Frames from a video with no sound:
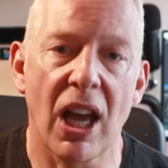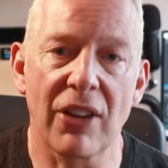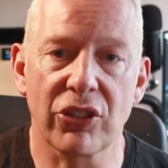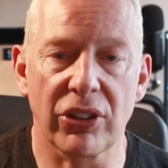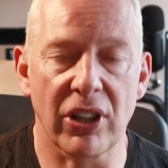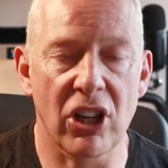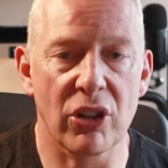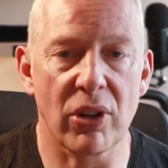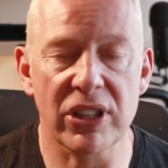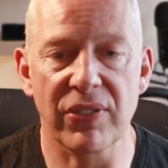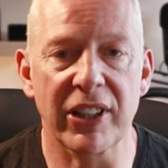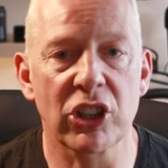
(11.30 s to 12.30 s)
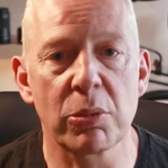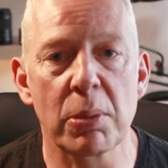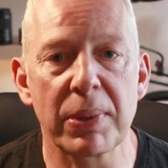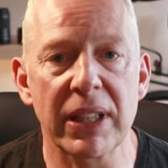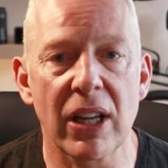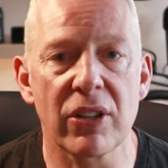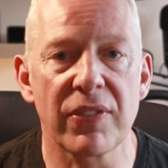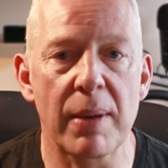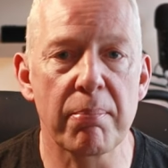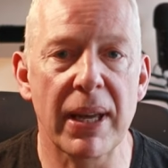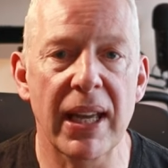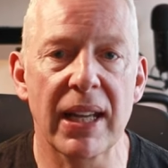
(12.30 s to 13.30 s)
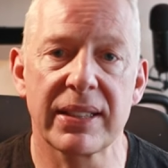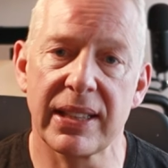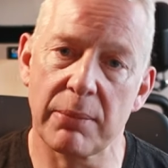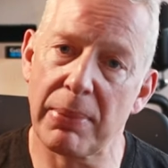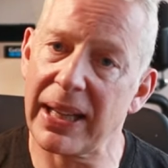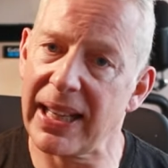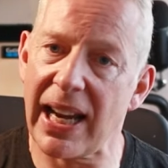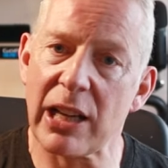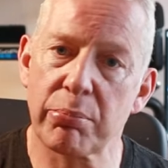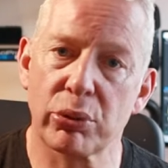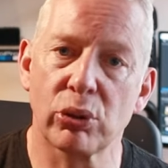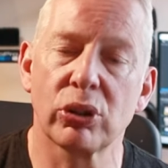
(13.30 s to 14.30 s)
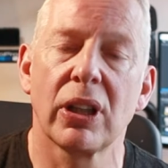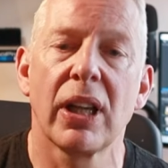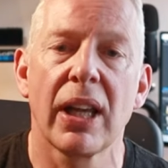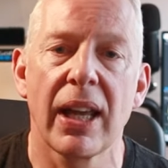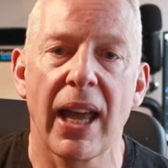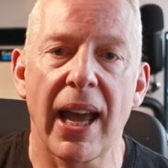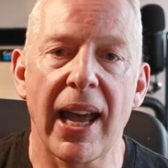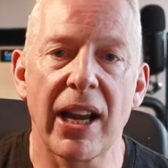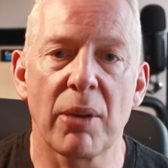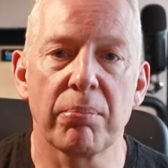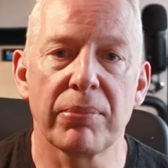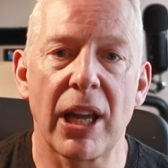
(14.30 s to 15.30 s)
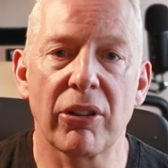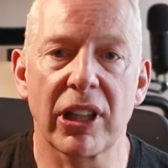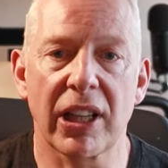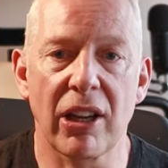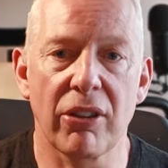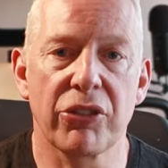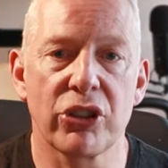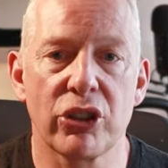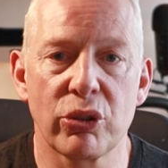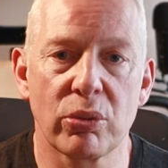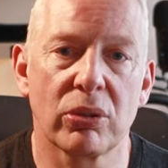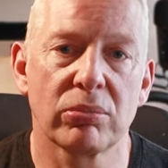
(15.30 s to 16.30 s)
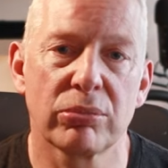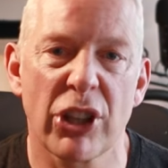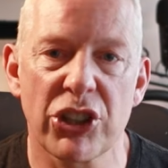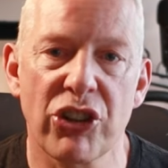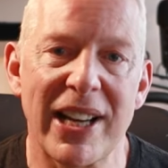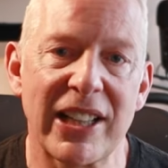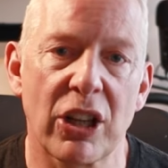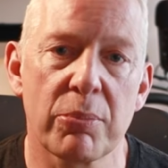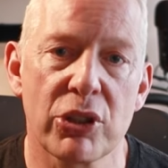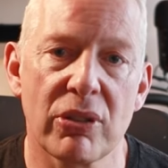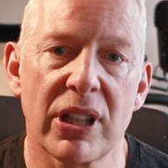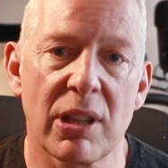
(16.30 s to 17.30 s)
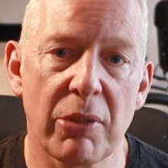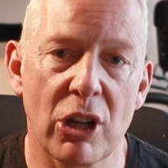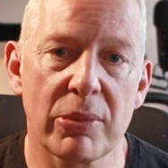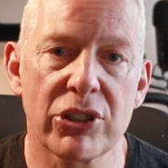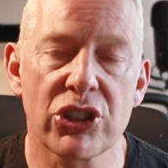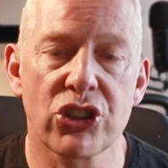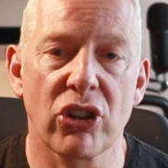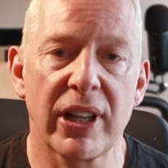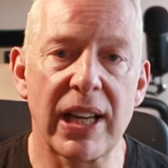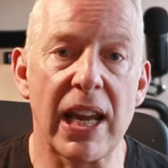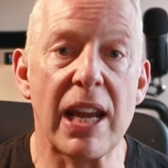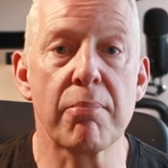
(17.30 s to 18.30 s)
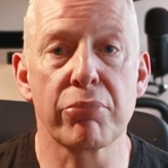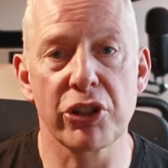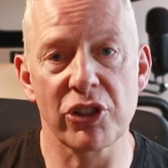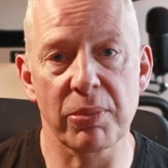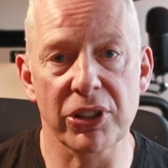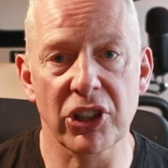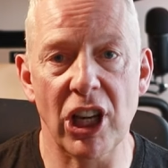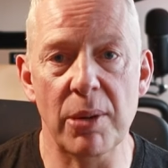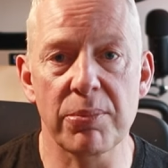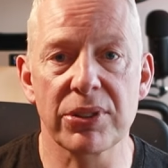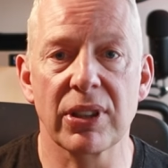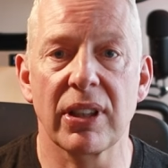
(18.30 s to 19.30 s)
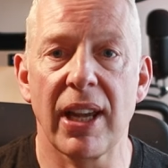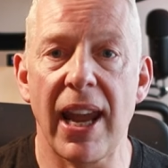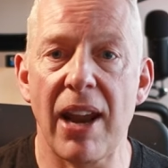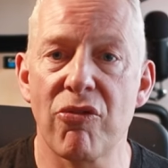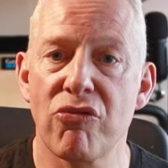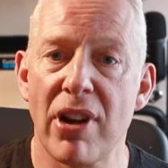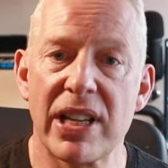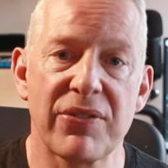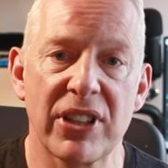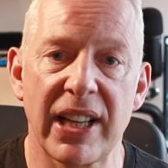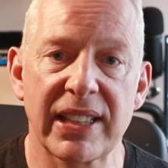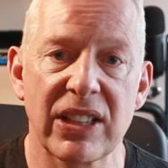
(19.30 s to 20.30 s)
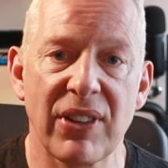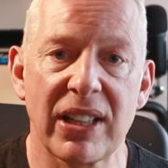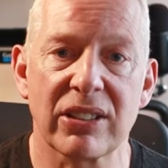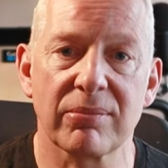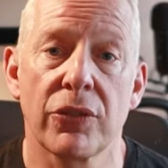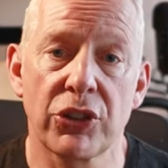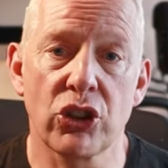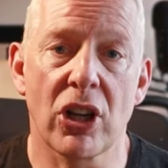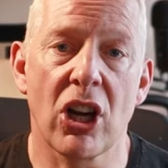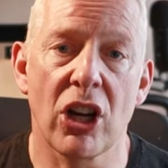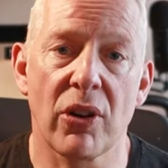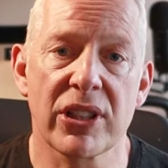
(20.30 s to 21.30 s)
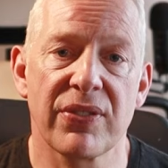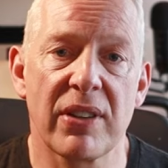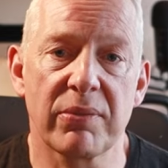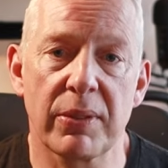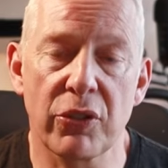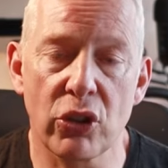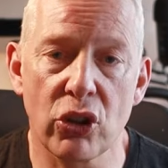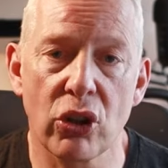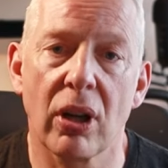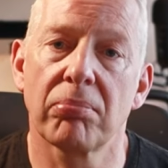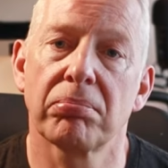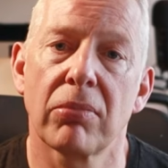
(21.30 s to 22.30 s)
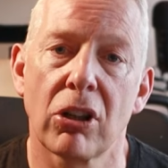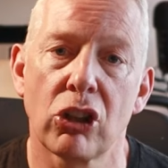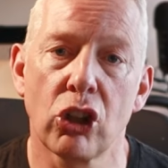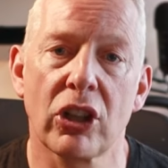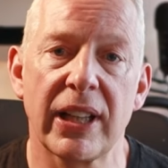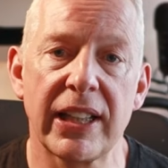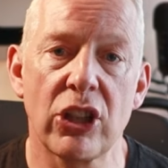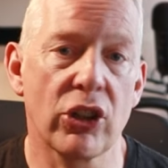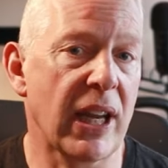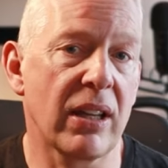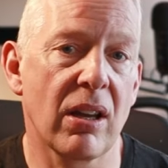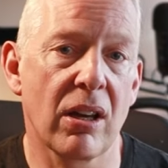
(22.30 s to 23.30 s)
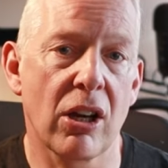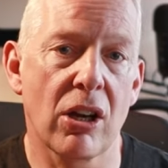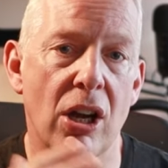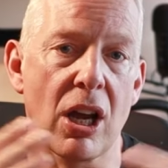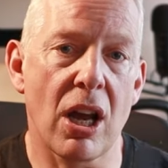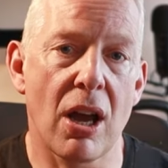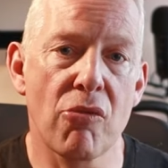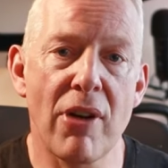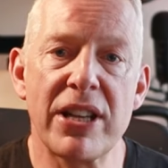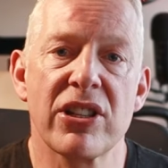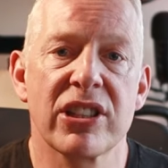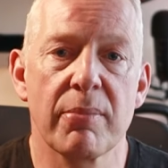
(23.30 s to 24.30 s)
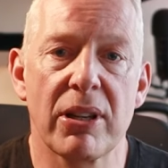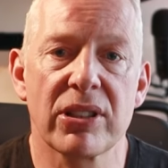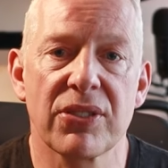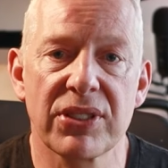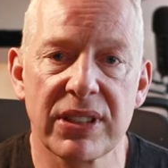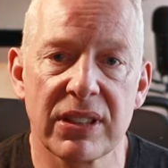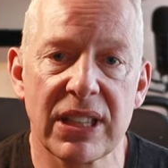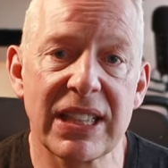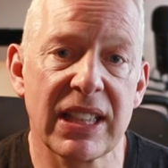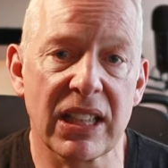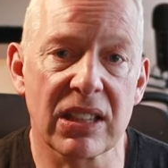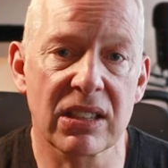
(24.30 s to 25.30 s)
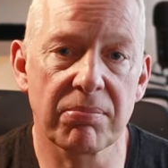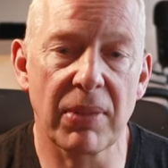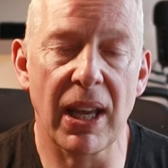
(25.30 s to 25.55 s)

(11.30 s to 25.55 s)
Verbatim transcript: I've got the Hyrox event coming up in November, did it back in April, and I'm now going to go through the training I'm doing at the moment to try and improve my times ready for the next event. So if you've done a Hyrox event before, luckily you get horrendous amounts of statistics.